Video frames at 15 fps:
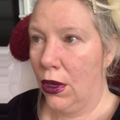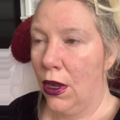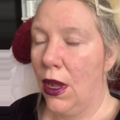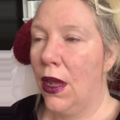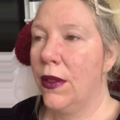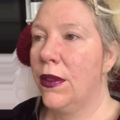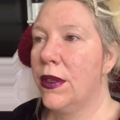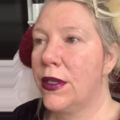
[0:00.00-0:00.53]

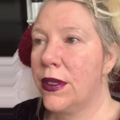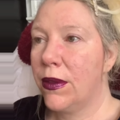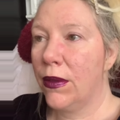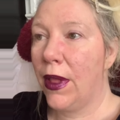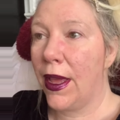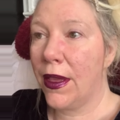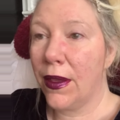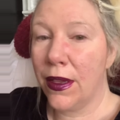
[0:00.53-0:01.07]
And this,
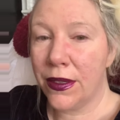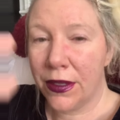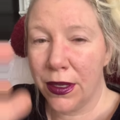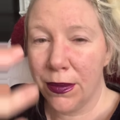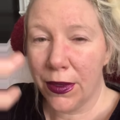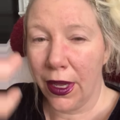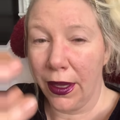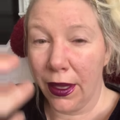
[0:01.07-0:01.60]
like, it
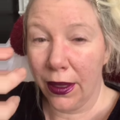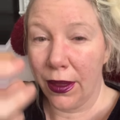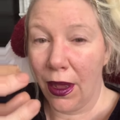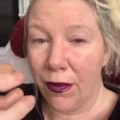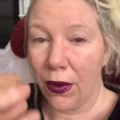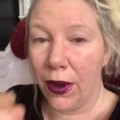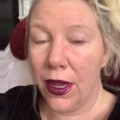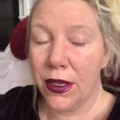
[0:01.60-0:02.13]
seems like it
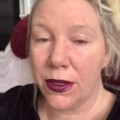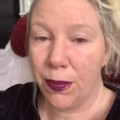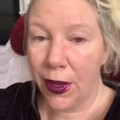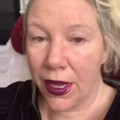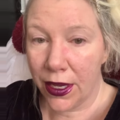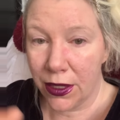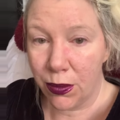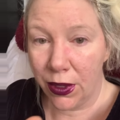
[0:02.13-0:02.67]
never ends
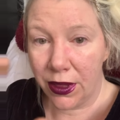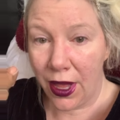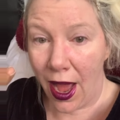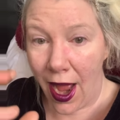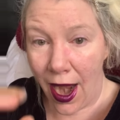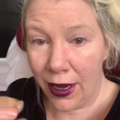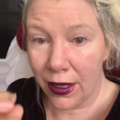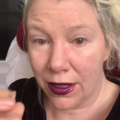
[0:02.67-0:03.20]
because with
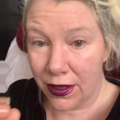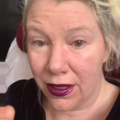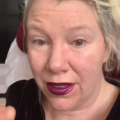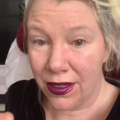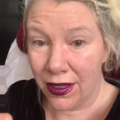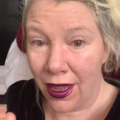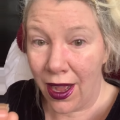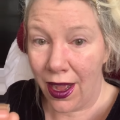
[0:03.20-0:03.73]
the addicts, it's
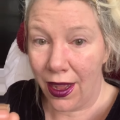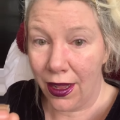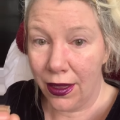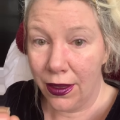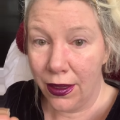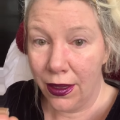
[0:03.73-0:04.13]
not